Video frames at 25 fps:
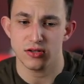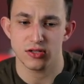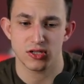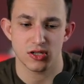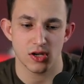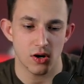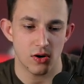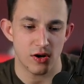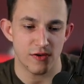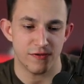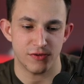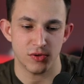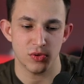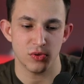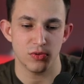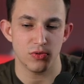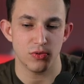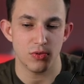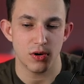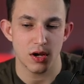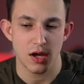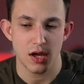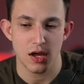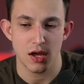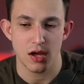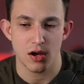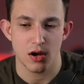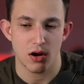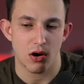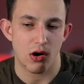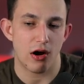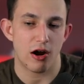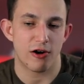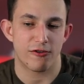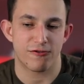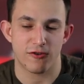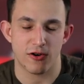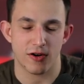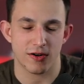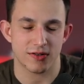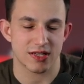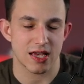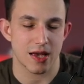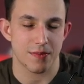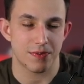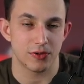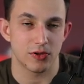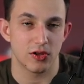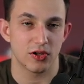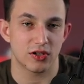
So if you are, for example,